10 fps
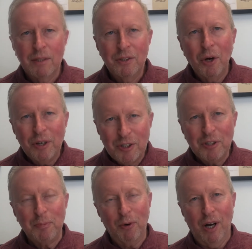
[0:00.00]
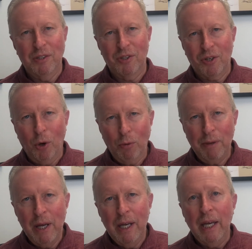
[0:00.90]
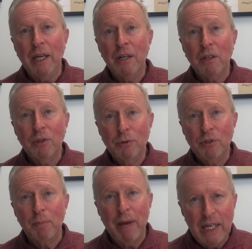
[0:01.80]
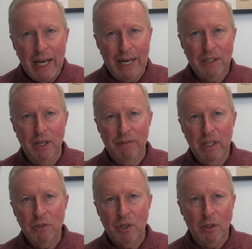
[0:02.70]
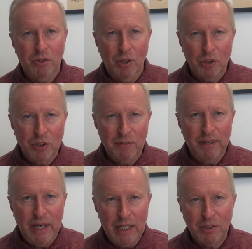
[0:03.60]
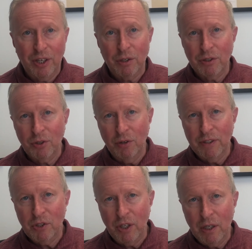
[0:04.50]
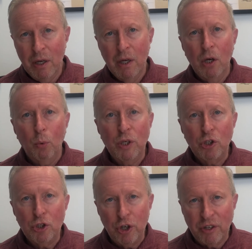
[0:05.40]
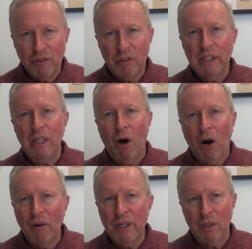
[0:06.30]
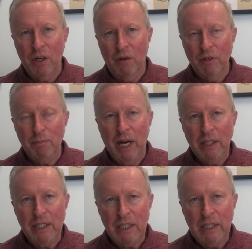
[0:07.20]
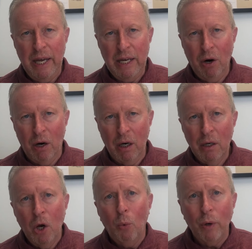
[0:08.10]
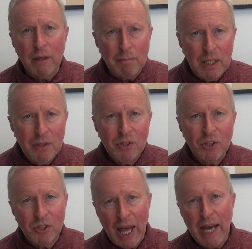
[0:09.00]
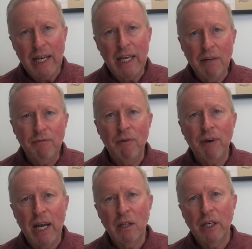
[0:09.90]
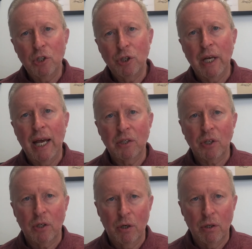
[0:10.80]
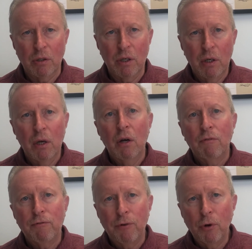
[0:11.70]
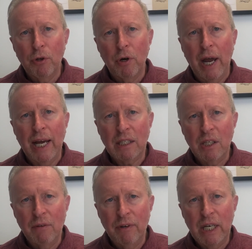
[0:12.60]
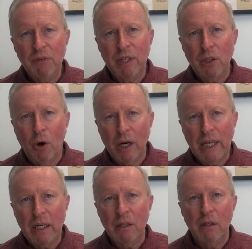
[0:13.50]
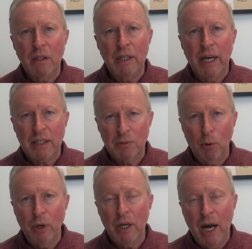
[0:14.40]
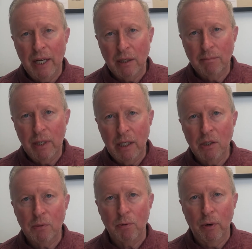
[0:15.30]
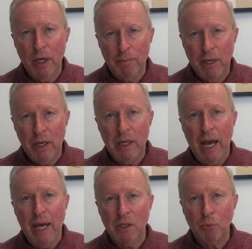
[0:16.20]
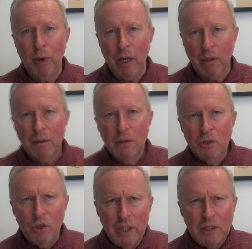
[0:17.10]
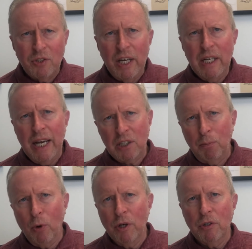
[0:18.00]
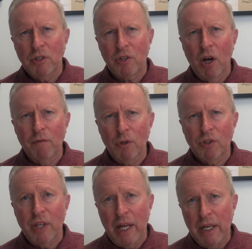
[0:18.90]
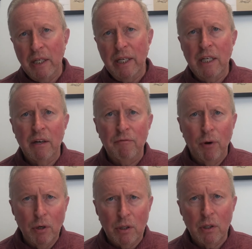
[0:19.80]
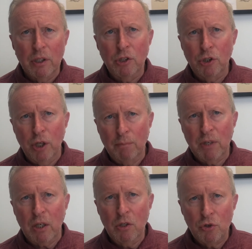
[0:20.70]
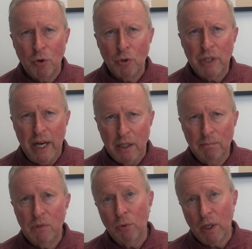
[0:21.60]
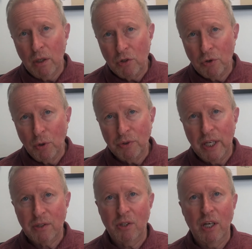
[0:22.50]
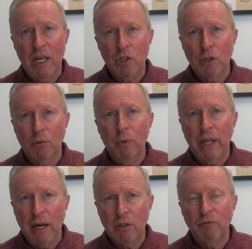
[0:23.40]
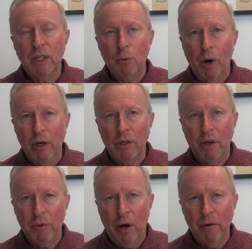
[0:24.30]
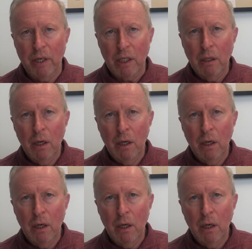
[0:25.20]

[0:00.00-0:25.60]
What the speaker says: Notice its broad scope. It includes many activities, such as financing or servicing, which generally aren't covered by the EAR. What it means is that if a violation has occurred, further activity regarding the exported item is prohibited as well. So let's say an exporter discovers that it inadvertently shipped a controlled item to a controlled destination without the required authority.